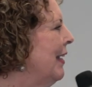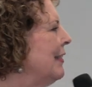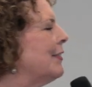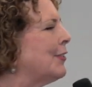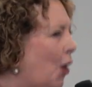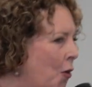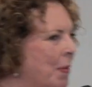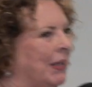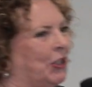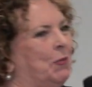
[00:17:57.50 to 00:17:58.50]
So
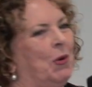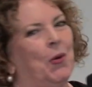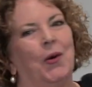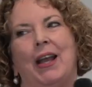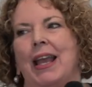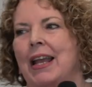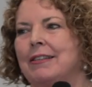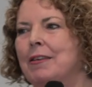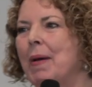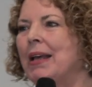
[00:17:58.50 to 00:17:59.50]
much more.
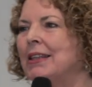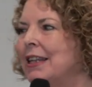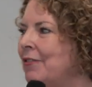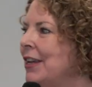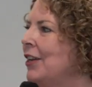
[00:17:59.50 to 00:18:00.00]
It's about living